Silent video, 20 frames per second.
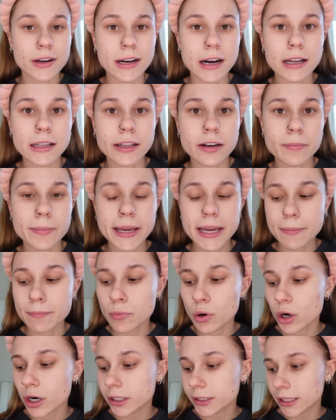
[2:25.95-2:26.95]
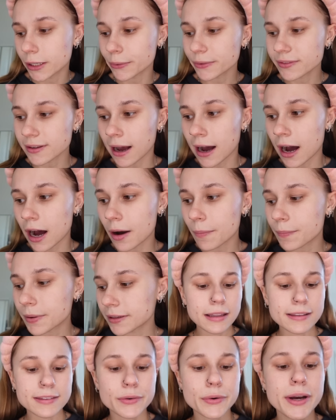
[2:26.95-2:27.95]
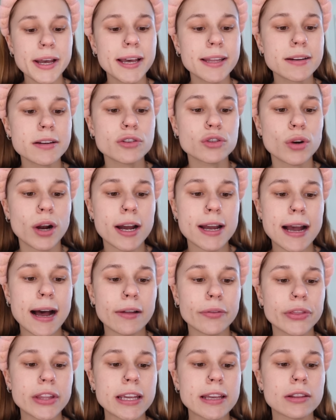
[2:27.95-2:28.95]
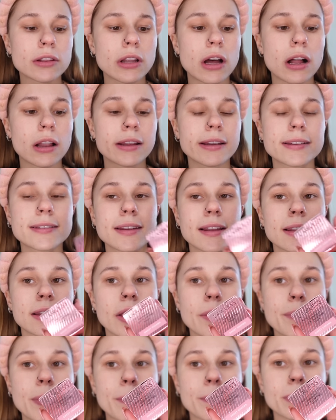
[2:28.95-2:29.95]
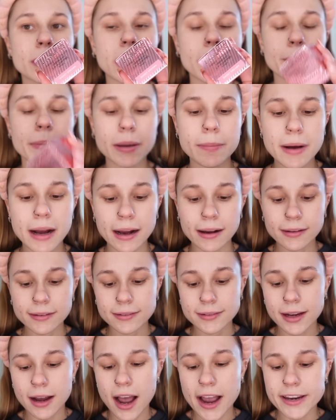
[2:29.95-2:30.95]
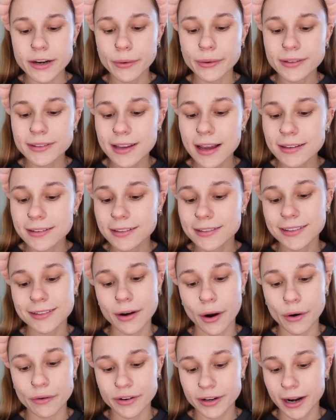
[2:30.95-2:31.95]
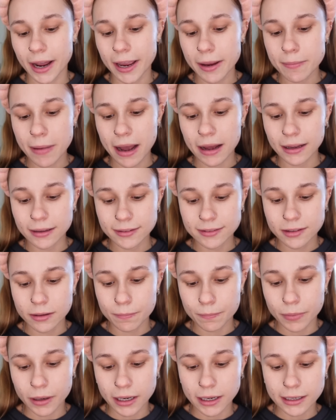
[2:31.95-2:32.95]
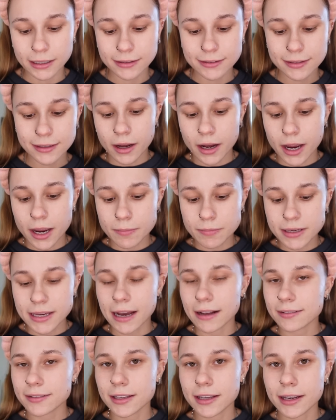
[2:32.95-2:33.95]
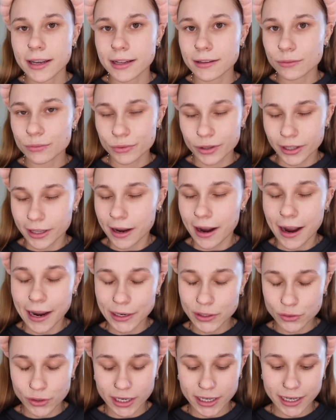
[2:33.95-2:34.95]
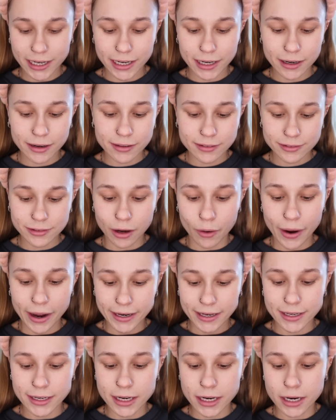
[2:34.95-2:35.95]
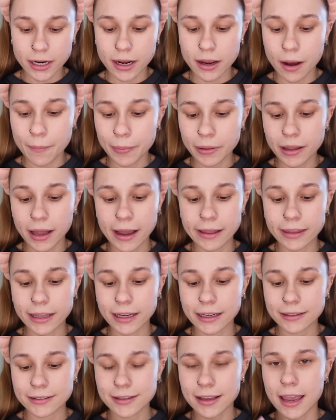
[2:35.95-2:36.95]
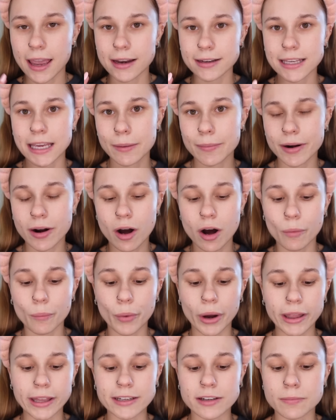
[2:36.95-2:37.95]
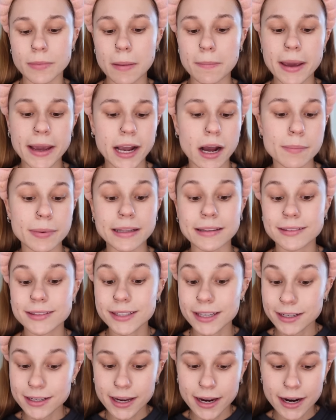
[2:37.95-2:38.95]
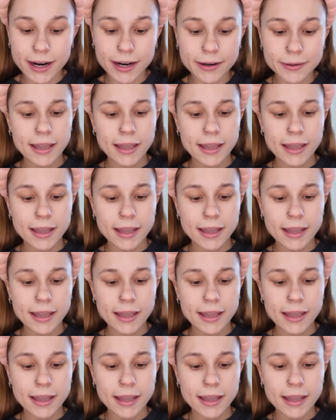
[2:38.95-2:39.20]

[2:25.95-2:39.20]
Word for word: I got a little bit more close up. Let's go ahead and try out the Lawless Lip Plumping Mask. I know it says it's an overnight mask, but I'm guessing it's really hydrating, so I can apply this and keep it on while I do my makeup and skincare.